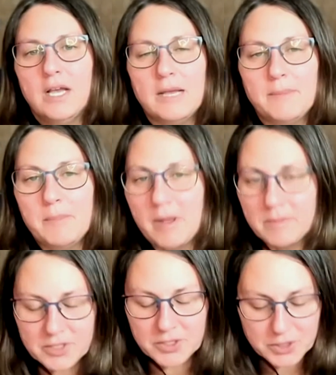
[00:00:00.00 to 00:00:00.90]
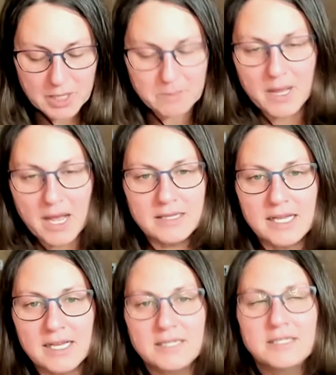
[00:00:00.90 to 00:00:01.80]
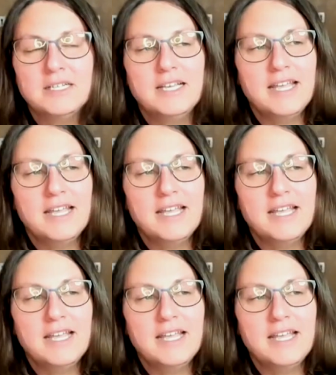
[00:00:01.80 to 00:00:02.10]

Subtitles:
My publisher, Shambhala.